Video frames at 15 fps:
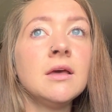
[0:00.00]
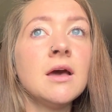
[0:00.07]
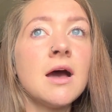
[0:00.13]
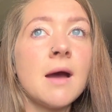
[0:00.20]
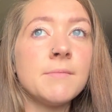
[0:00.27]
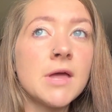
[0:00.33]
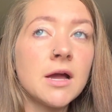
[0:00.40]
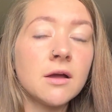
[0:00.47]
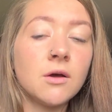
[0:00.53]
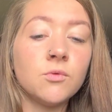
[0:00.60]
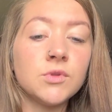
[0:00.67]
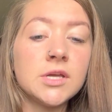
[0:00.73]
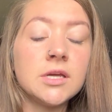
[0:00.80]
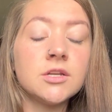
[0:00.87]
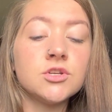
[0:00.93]
I'm not
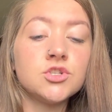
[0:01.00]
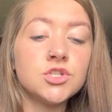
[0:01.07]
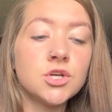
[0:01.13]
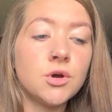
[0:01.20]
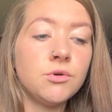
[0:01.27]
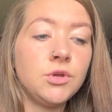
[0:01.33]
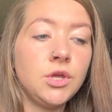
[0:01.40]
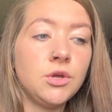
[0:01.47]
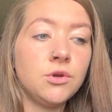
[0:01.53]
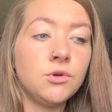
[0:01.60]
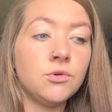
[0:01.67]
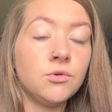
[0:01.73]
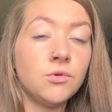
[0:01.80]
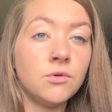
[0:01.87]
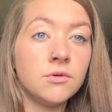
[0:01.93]
only going to show
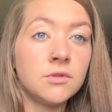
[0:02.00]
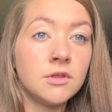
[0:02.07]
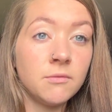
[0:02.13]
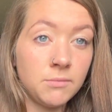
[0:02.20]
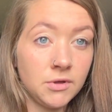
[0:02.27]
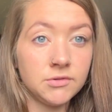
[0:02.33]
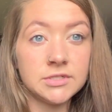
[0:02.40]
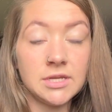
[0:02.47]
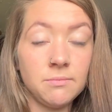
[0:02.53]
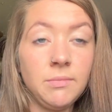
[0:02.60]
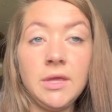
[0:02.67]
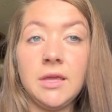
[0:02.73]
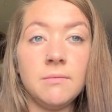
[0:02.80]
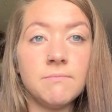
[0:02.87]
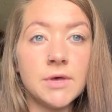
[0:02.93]
you the building
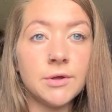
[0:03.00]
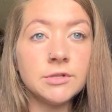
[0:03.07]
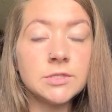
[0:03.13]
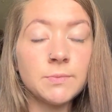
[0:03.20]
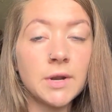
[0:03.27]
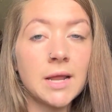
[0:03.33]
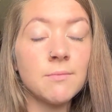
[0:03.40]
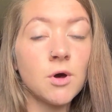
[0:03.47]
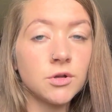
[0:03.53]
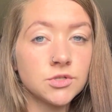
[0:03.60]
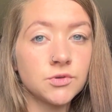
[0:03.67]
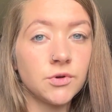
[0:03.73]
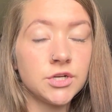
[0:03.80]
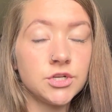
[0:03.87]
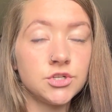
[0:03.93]
being built, but I'm
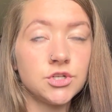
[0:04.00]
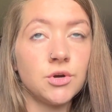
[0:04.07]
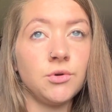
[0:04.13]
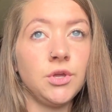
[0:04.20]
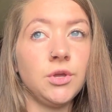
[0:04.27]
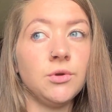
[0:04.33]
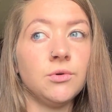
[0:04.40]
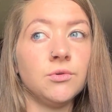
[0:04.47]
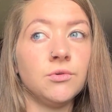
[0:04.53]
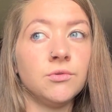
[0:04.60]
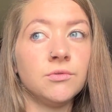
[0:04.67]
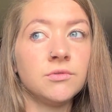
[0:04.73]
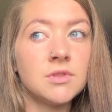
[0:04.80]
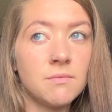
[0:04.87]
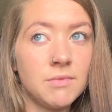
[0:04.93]
also going to show
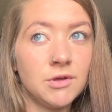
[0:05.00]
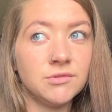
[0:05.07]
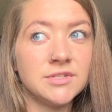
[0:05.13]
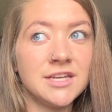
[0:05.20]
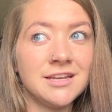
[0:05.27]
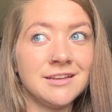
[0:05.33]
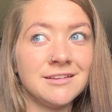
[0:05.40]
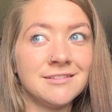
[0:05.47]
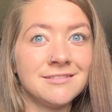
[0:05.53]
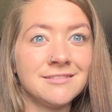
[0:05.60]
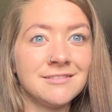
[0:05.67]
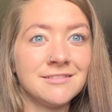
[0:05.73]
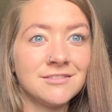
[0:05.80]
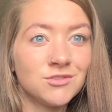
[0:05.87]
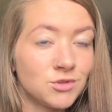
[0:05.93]
you the building
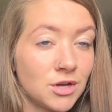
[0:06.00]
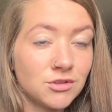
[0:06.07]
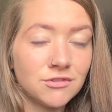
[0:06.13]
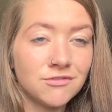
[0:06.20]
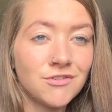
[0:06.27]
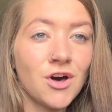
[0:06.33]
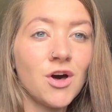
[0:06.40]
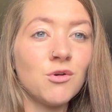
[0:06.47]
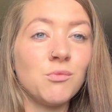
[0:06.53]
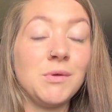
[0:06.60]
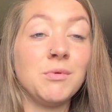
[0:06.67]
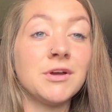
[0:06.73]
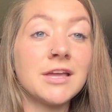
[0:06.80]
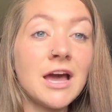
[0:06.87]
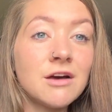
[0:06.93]
throughout the fall when
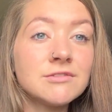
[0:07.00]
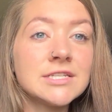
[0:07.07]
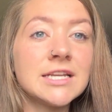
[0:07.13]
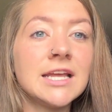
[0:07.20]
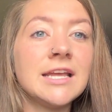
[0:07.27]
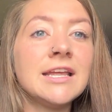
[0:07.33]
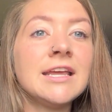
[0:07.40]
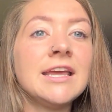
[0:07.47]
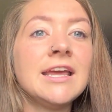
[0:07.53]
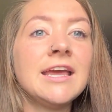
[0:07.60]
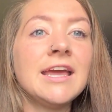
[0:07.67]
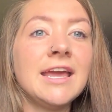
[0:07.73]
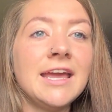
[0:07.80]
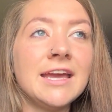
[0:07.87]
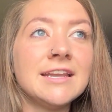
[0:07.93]
we put cows in it,
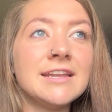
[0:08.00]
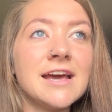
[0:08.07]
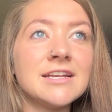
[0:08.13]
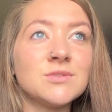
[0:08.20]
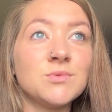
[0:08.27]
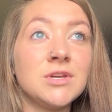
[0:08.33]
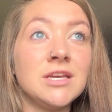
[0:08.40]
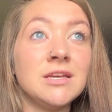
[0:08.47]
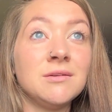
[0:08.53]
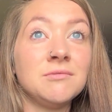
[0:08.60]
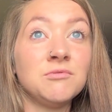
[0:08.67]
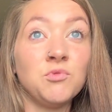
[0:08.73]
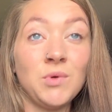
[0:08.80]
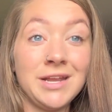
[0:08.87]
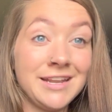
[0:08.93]
and as we
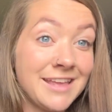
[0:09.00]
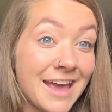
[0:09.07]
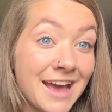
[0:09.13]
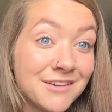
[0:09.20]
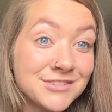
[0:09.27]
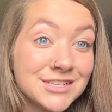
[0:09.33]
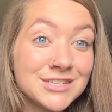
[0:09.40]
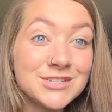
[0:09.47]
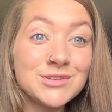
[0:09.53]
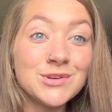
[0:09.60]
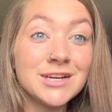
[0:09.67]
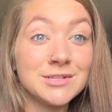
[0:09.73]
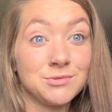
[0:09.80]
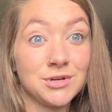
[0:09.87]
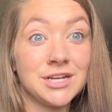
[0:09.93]
wean calves into
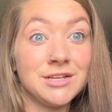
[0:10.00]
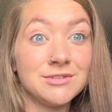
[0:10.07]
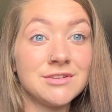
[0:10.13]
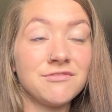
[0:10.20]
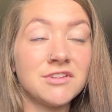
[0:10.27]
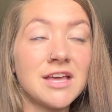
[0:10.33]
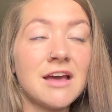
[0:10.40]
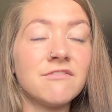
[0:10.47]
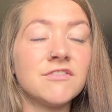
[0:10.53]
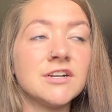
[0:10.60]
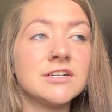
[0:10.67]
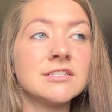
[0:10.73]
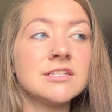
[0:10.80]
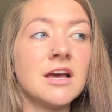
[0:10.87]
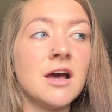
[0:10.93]
it, because we're going to use it for that
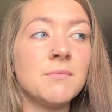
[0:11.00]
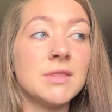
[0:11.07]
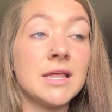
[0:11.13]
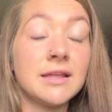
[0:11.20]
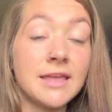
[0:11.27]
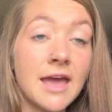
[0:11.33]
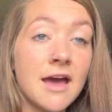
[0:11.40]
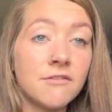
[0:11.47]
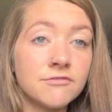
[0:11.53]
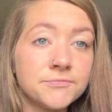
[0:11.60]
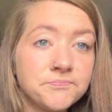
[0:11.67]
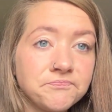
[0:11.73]
first, um, and then calf